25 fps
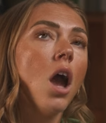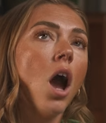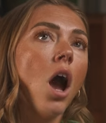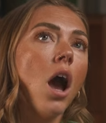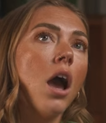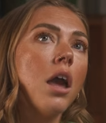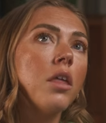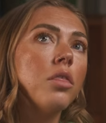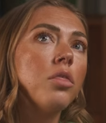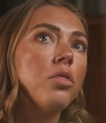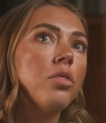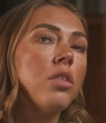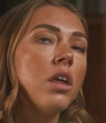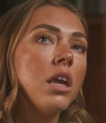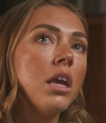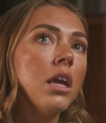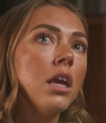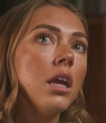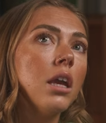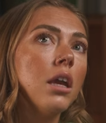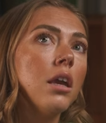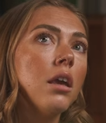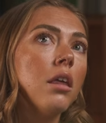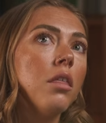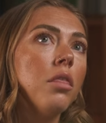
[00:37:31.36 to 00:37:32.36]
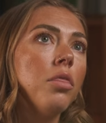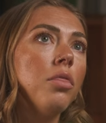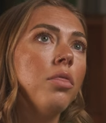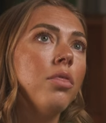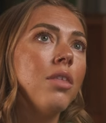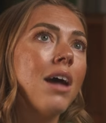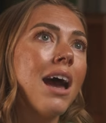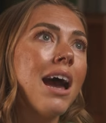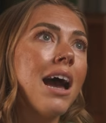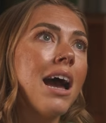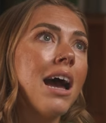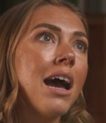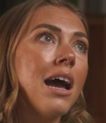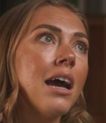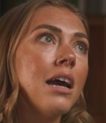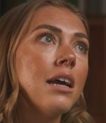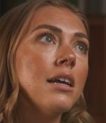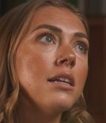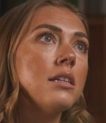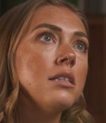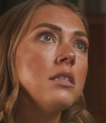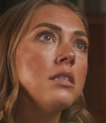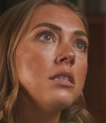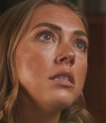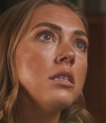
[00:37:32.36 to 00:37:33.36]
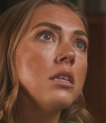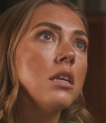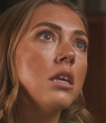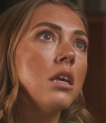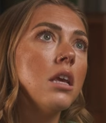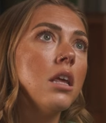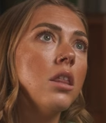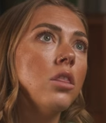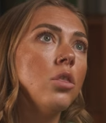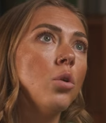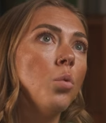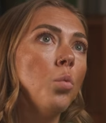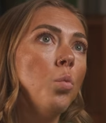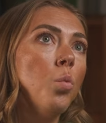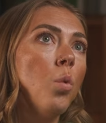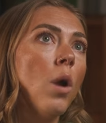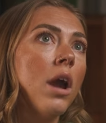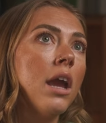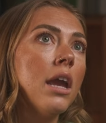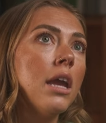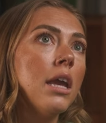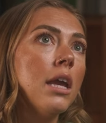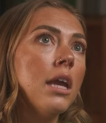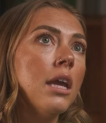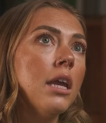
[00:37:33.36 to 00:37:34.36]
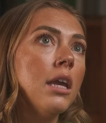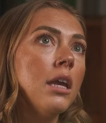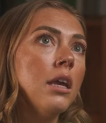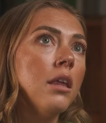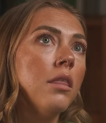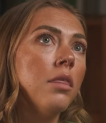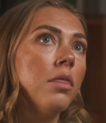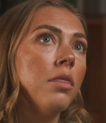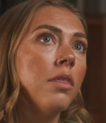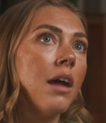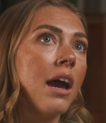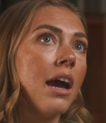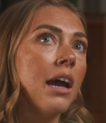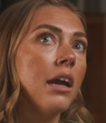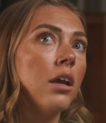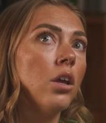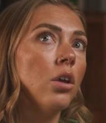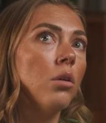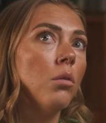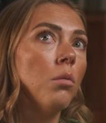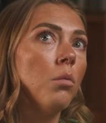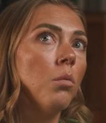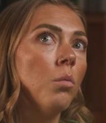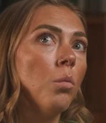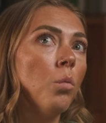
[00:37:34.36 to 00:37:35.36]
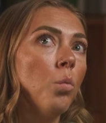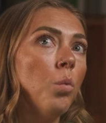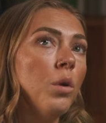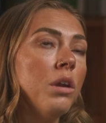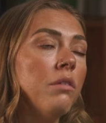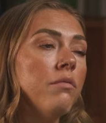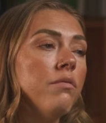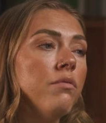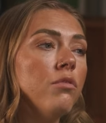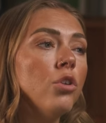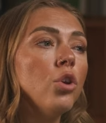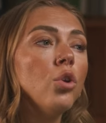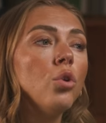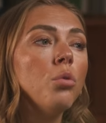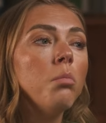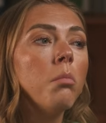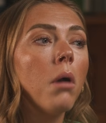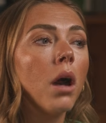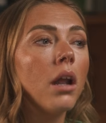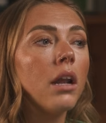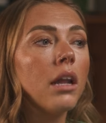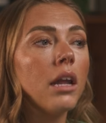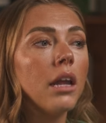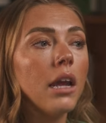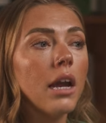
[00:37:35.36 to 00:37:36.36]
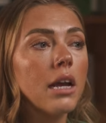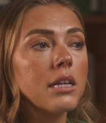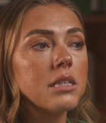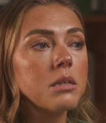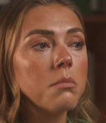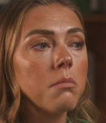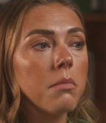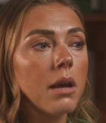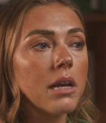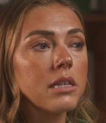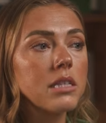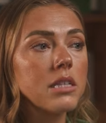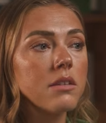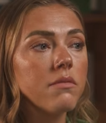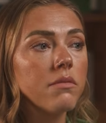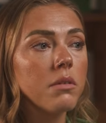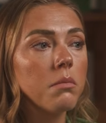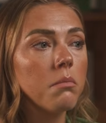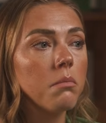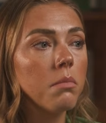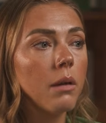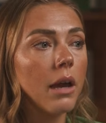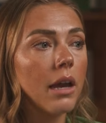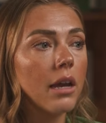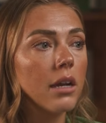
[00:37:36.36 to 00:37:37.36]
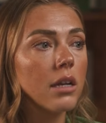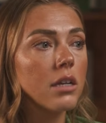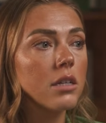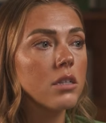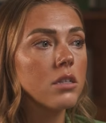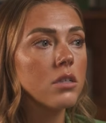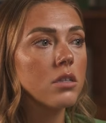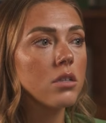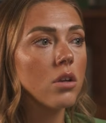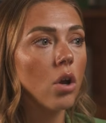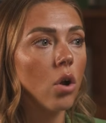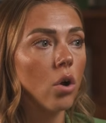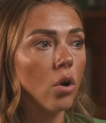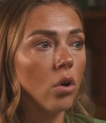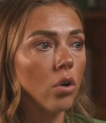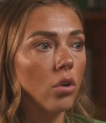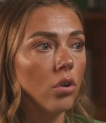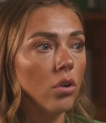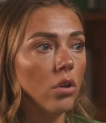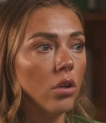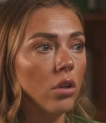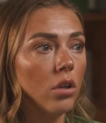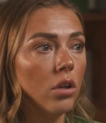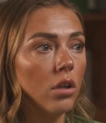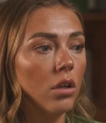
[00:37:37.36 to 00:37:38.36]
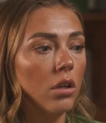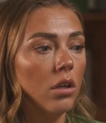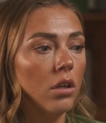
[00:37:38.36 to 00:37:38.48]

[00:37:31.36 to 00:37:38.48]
I think that the way that we view money has a massive impact on